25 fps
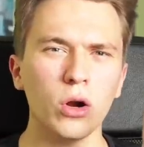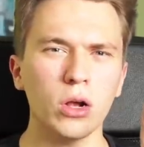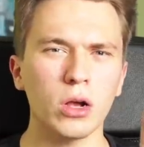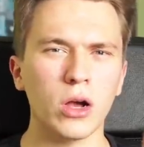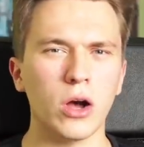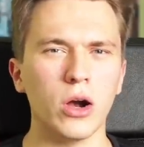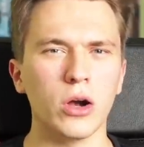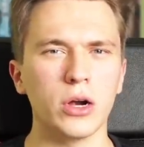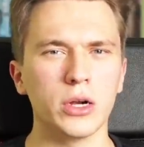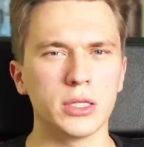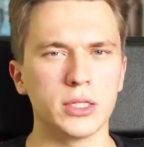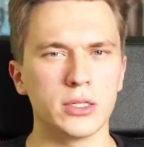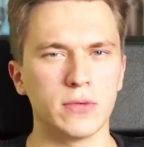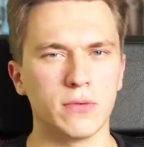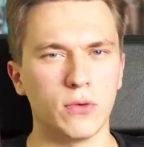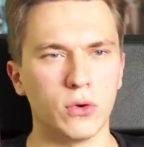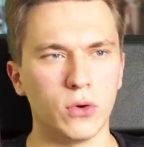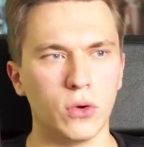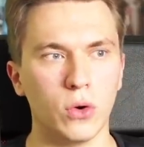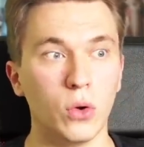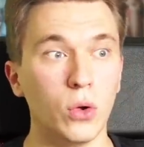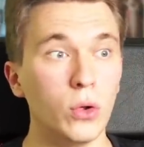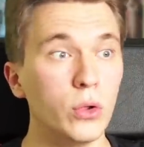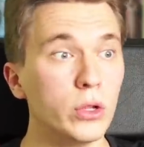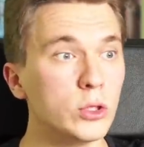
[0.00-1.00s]
cards for
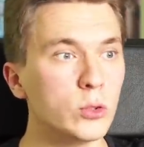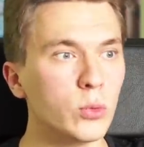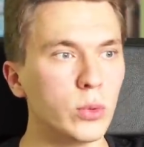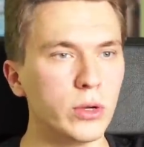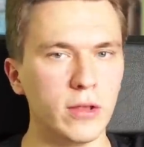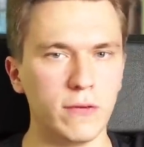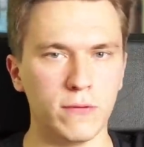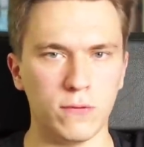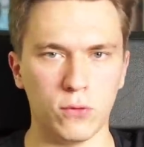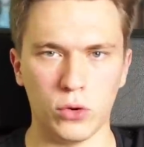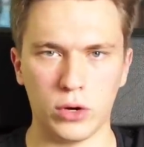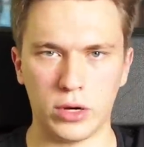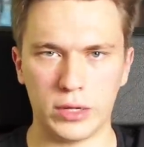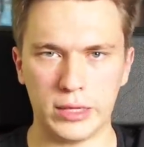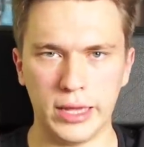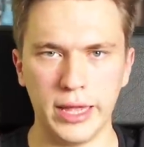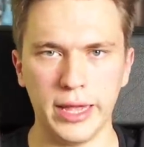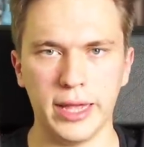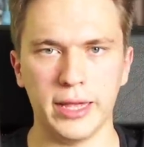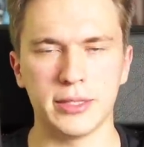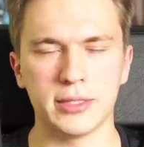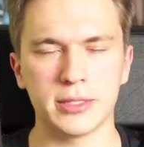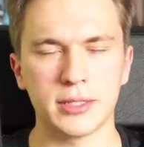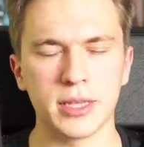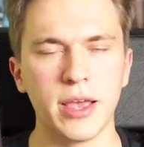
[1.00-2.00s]
all 24
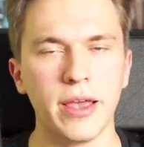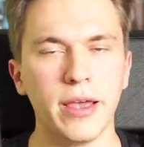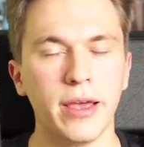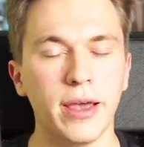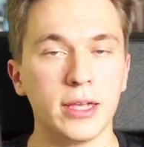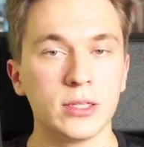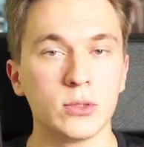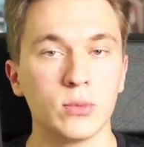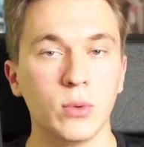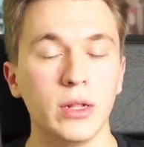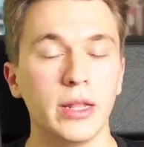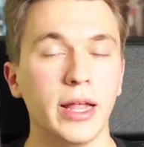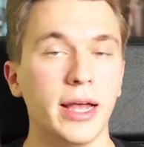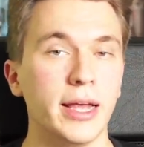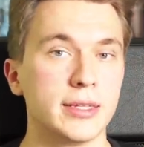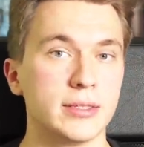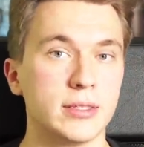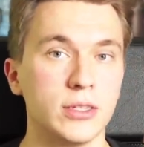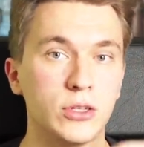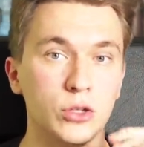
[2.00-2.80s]
clans, as well as the